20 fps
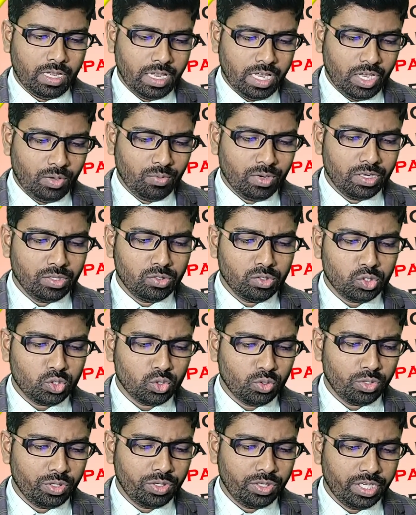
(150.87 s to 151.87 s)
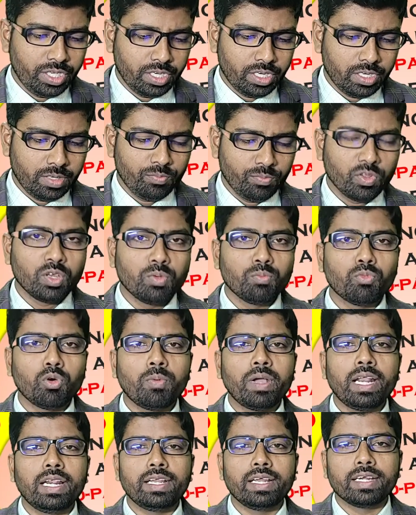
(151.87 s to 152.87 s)
I want to show you here,
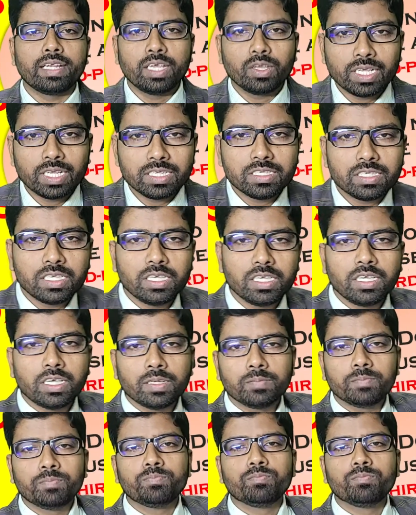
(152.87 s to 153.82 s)
mobile data, you can see here.